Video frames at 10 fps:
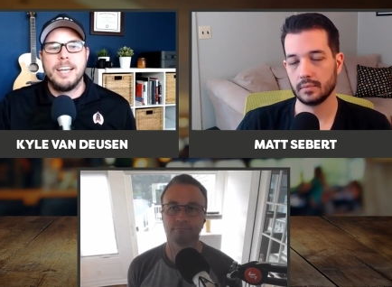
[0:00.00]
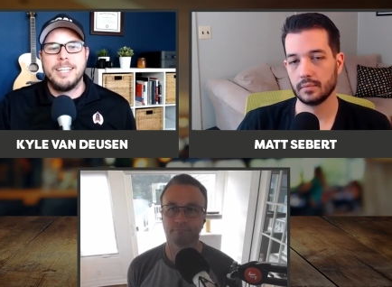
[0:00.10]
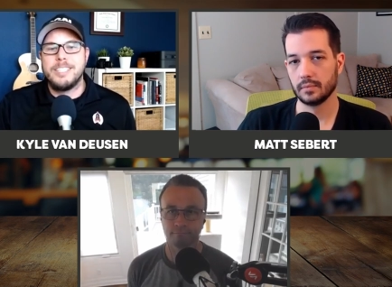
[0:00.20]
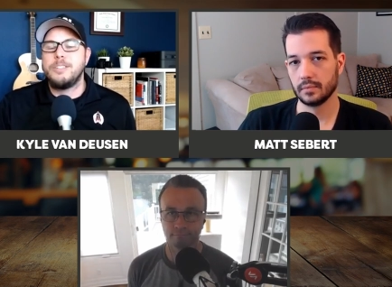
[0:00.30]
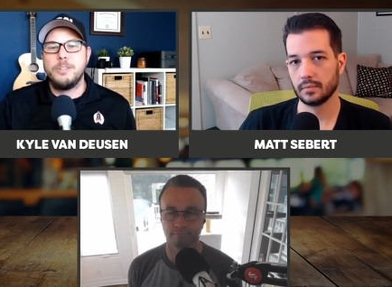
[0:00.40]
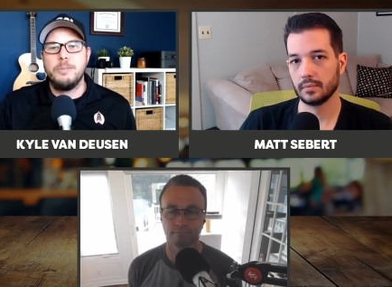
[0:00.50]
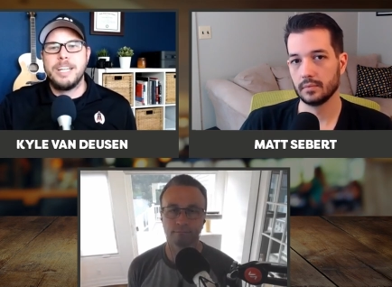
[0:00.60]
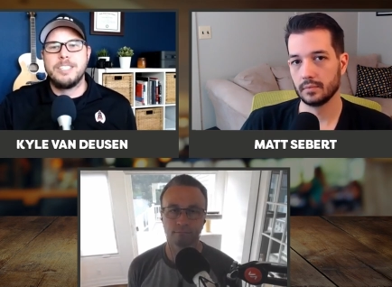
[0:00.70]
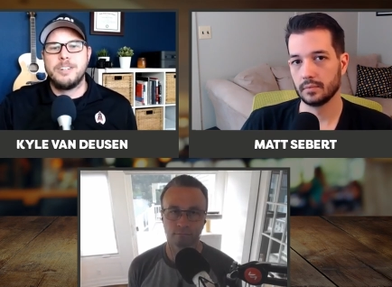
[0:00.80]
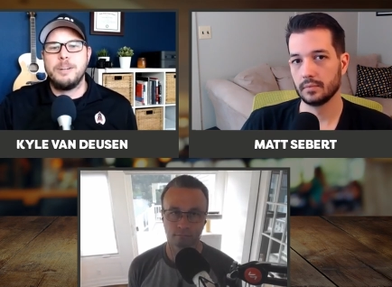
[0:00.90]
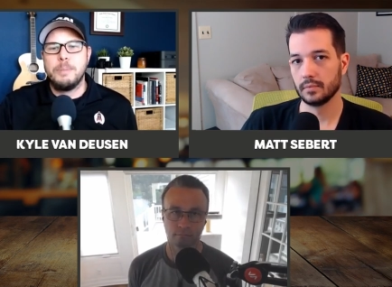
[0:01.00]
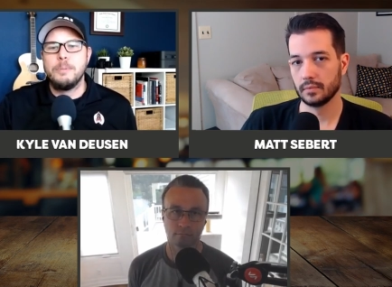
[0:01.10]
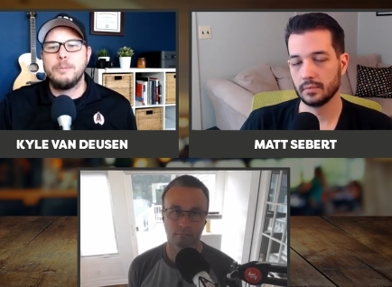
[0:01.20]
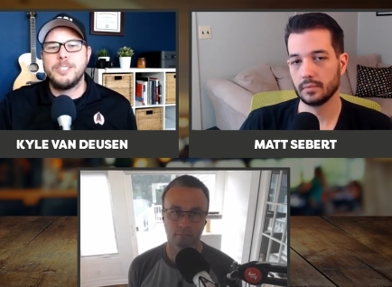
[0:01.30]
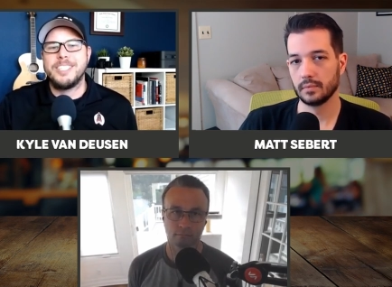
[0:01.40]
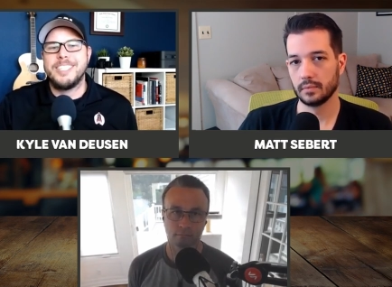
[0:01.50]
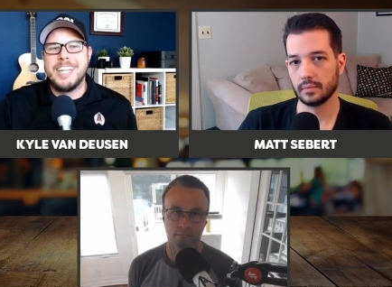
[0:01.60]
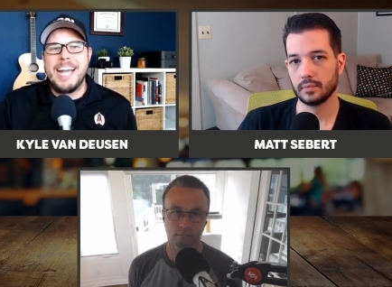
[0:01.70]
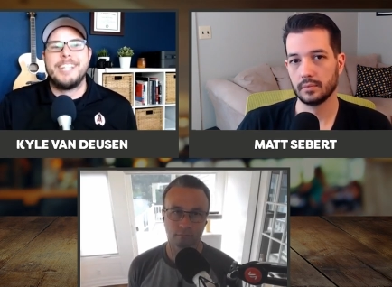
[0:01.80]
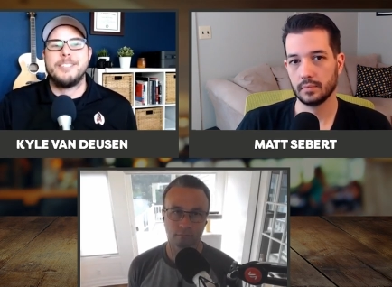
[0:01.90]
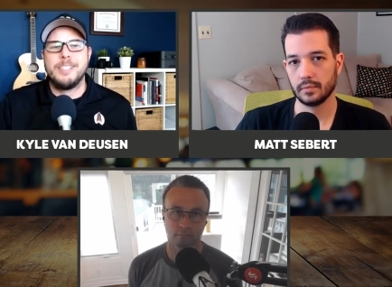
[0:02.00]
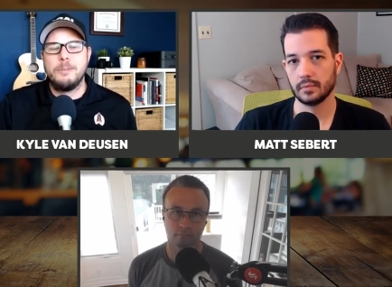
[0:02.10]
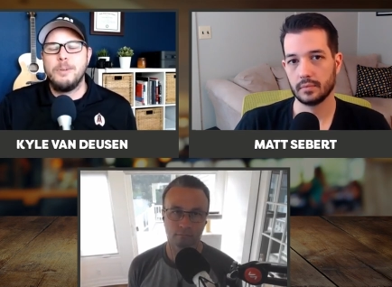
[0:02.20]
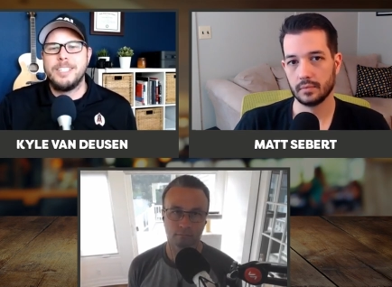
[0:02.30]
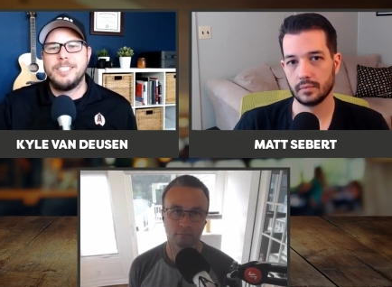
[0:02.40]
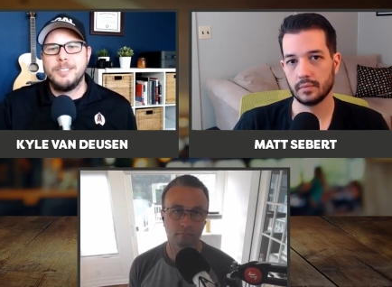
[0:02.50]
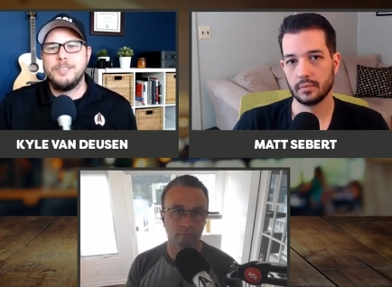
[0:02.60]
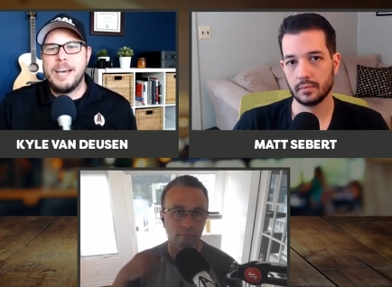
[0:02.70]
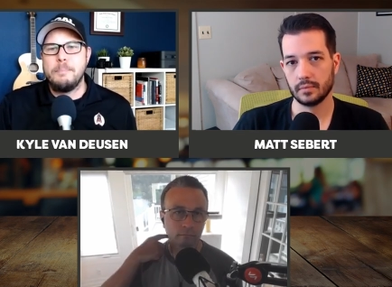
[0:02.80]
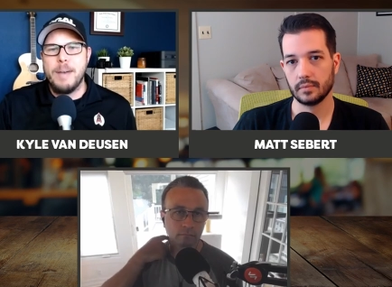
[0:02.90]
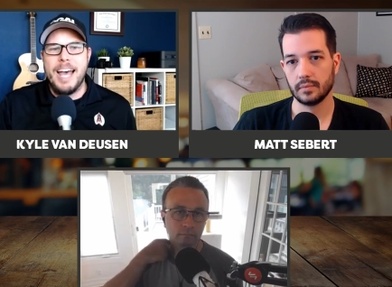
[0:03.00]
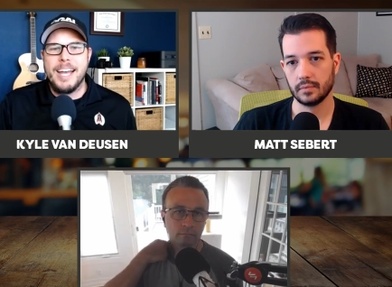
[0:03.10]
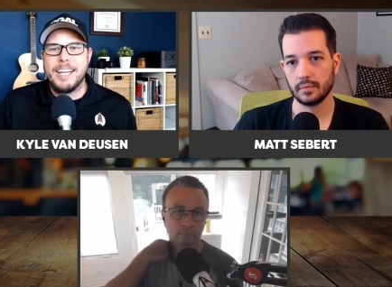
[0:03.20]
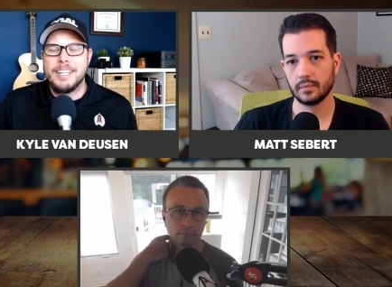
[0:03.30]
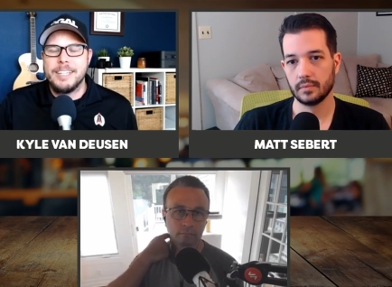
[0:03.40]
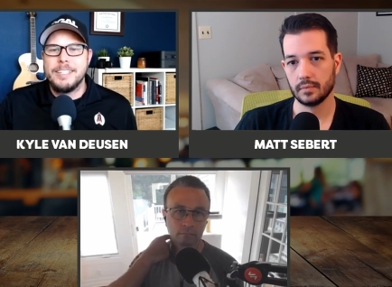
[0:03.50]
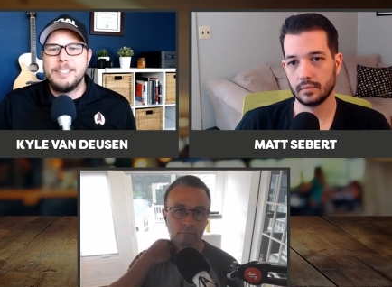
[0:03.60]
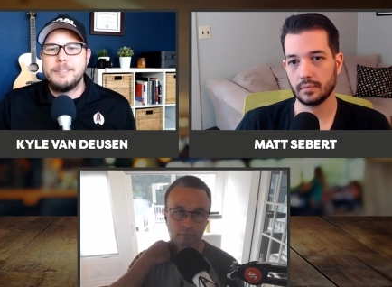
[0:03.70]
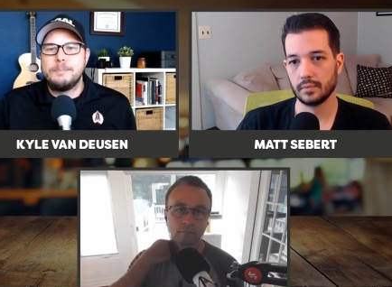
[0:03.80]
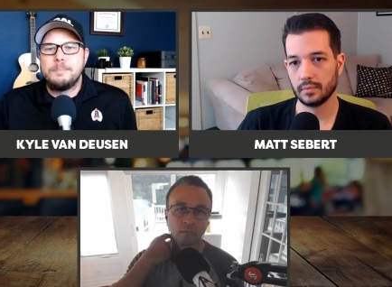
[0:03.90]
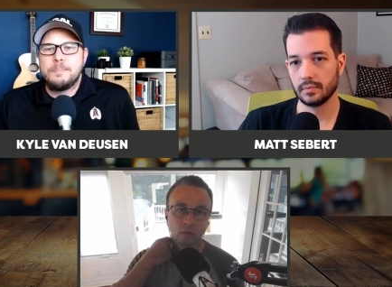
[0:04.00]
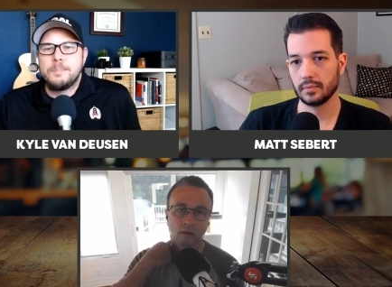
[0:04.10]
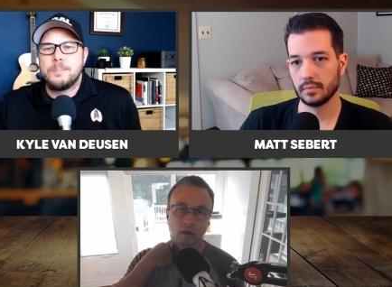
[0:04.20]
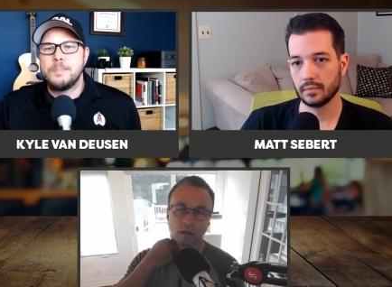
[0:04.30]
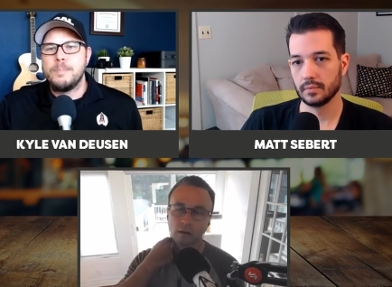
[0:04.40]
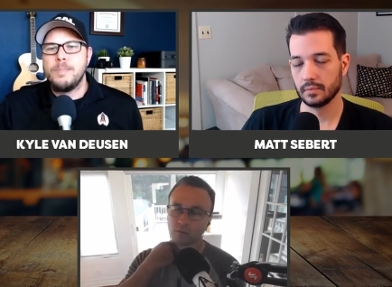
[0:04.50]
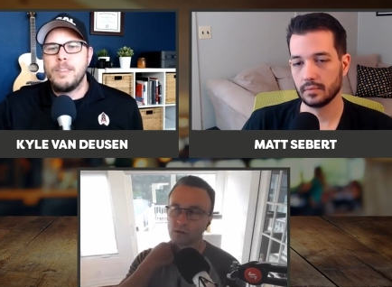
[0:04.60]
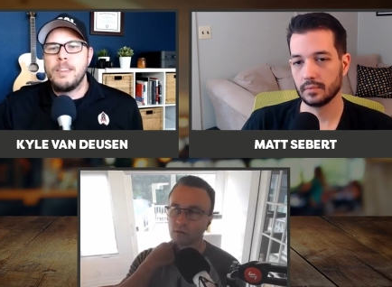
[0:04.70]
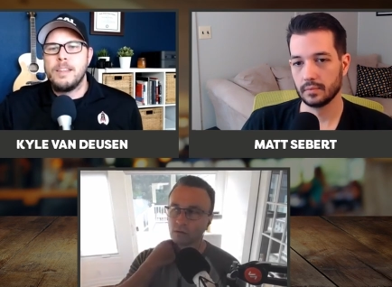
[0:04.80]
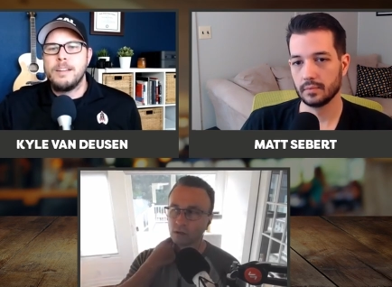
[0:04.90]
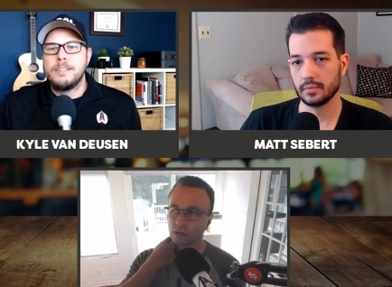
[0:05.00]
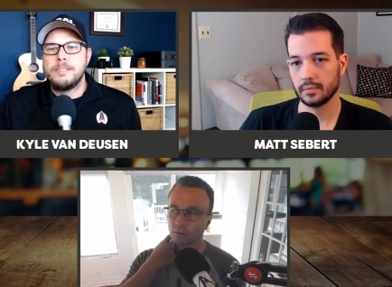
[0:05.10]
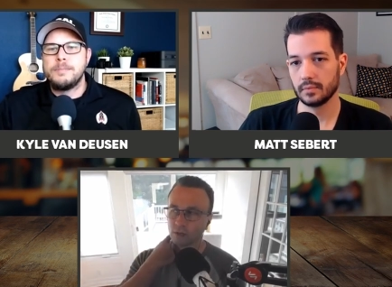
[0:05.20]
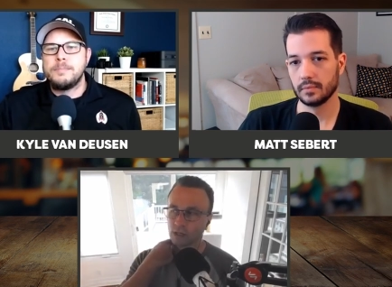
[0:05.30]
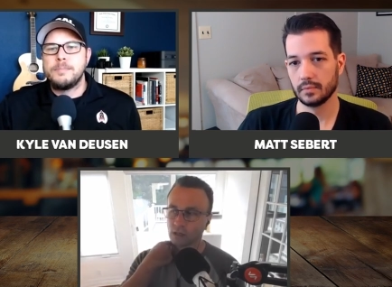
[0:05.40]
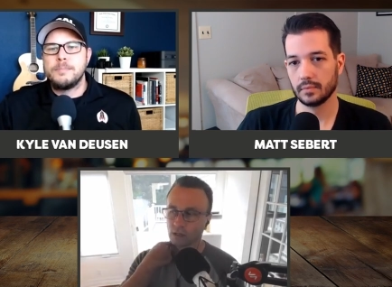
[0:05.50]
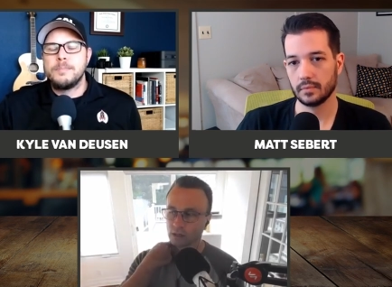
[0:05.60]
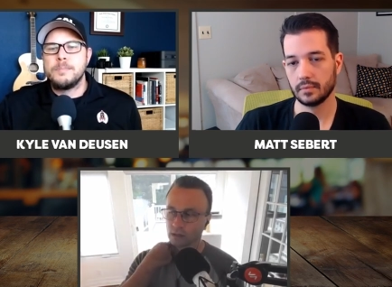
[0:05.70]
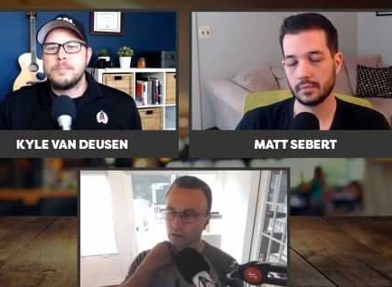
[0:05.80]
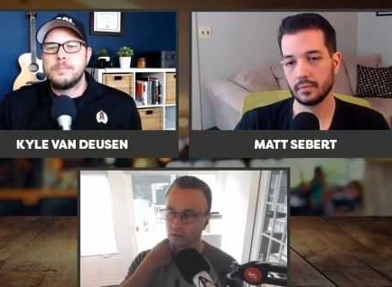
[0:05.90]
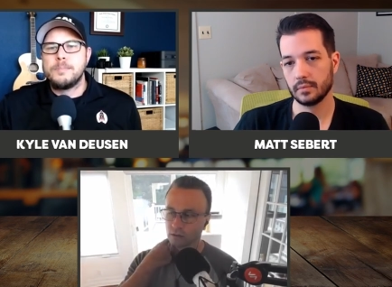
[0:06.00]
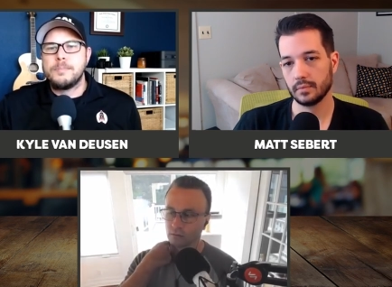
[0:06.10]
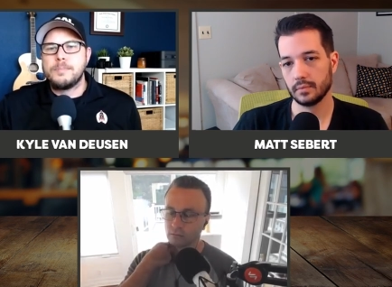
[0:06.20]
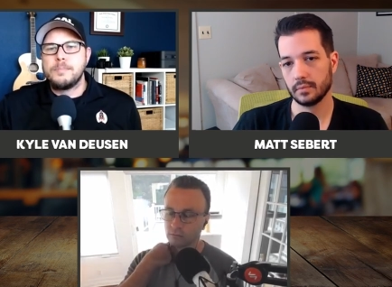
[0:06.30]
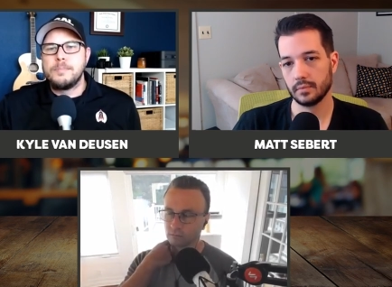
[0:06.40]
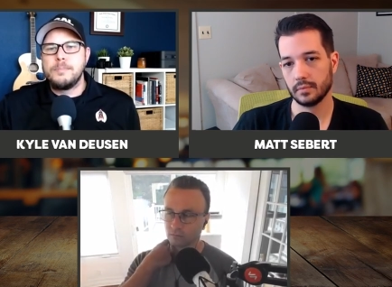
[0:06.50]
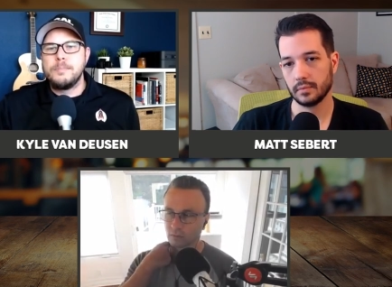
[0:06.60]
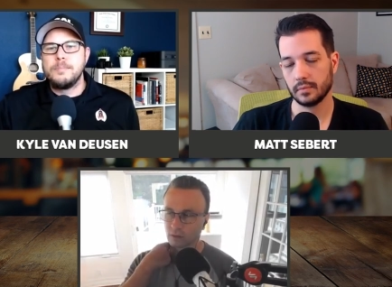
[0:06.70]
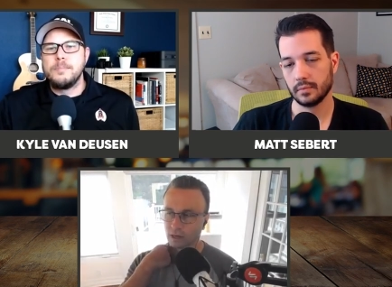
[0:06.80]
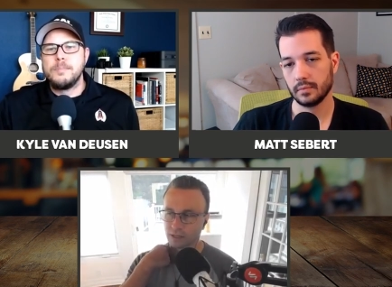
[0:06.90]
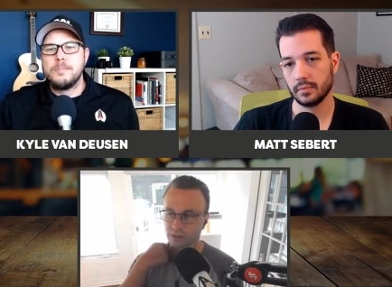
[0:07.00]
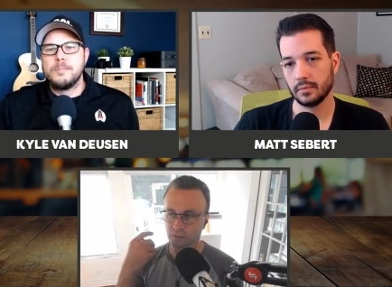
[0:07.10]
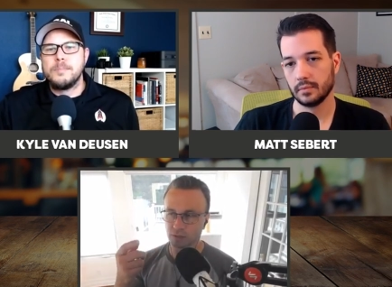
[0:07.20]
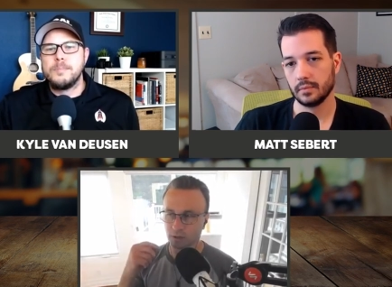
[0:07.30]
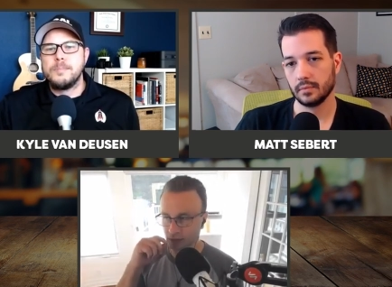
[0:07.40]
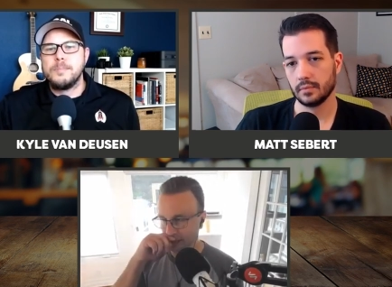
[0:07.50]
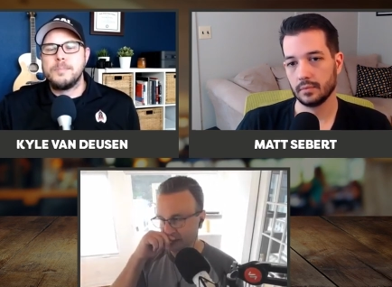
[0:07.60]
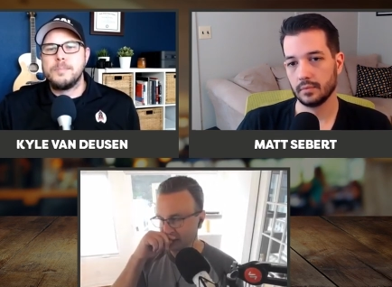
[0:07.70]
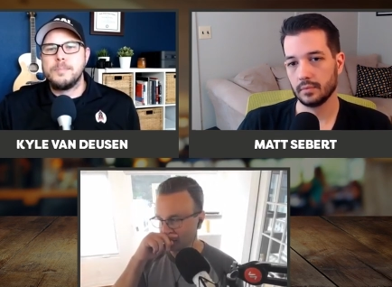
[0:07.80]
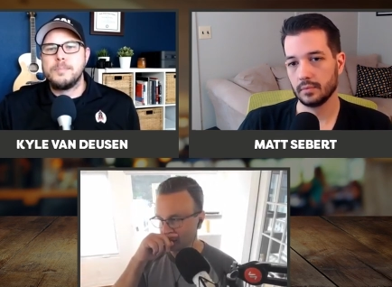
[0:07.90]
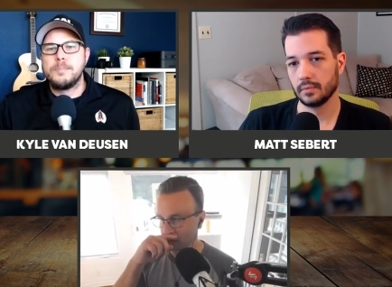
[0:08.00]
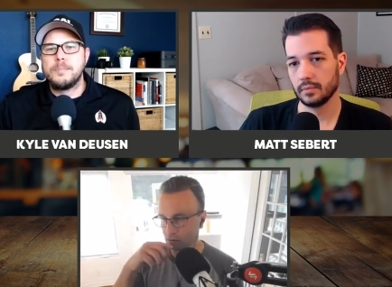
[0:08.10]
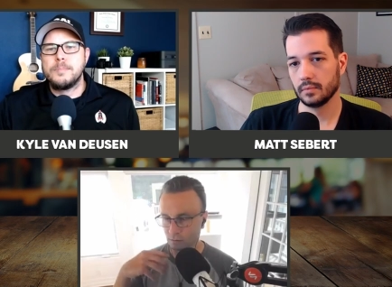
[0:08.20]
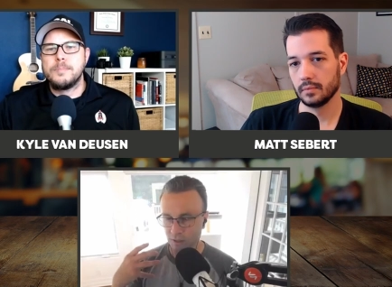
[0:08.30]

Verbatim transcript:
Speaker 1: it's a two-way street. People will just naturally want to do that back.
Speaker 2: Yeah, absolutely. I mean, I think as you were talking there too, I thought